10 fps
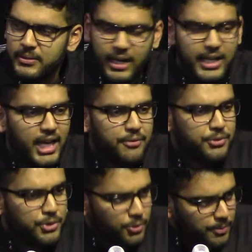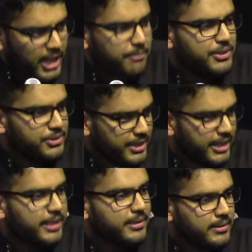I have you by me
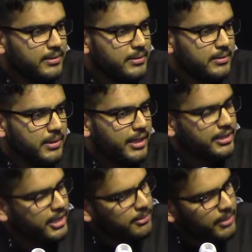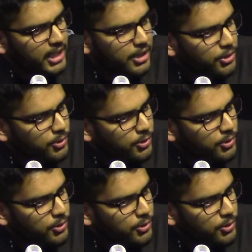today. In Karbala,